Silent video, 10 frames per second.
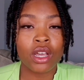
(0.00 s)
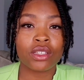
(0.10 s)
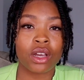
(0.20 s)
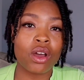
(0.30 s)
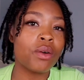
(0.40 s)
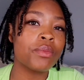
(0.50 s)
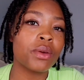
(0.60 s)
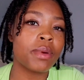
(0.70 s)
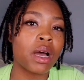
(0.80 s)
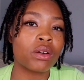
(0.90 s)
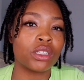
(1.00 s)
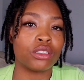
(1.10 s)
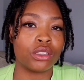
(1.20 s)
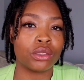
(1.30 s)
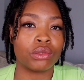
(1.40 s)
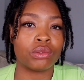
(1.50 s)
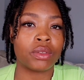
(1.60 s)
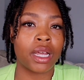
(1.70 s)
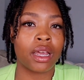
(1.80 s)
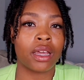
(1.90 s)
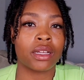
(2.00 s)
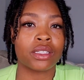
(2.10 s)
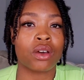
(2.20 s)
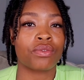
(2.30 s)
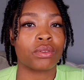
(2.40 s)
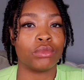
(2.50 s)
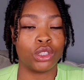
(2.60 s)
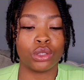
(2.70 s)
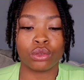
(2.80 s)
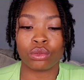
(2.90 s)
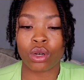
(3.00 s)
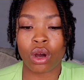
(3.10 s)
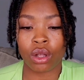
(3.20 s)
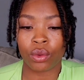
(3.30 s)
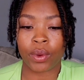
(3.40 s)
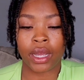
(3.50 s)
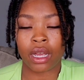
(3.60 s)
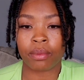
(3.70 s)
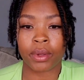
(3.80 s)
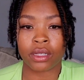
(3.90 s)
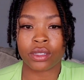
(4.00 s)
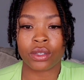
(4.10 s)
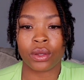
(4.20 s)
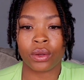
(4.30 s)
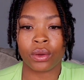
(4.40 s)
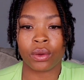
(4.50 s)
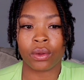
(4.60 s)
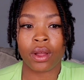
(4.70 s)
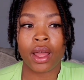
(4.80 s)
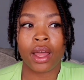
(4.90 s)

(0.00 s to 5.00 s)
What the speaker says: So I combed them out in June, and so from June all the way up until